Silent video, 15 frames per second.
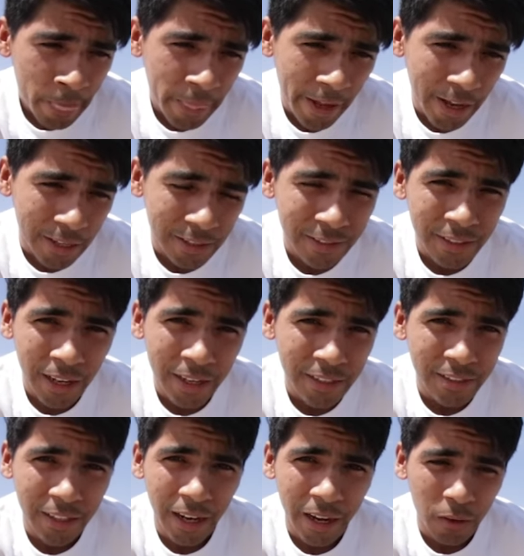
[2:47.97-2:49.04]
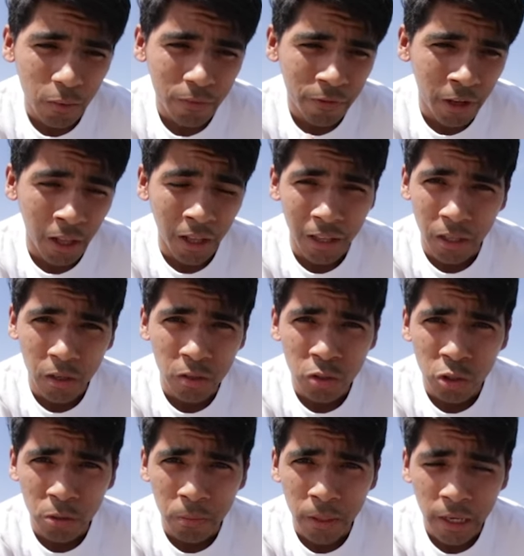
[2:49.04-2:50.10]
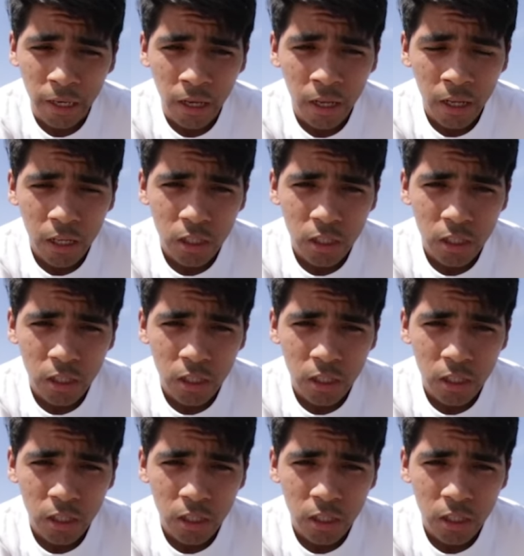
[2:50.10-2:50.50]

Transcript: that size 9 felt a little too big.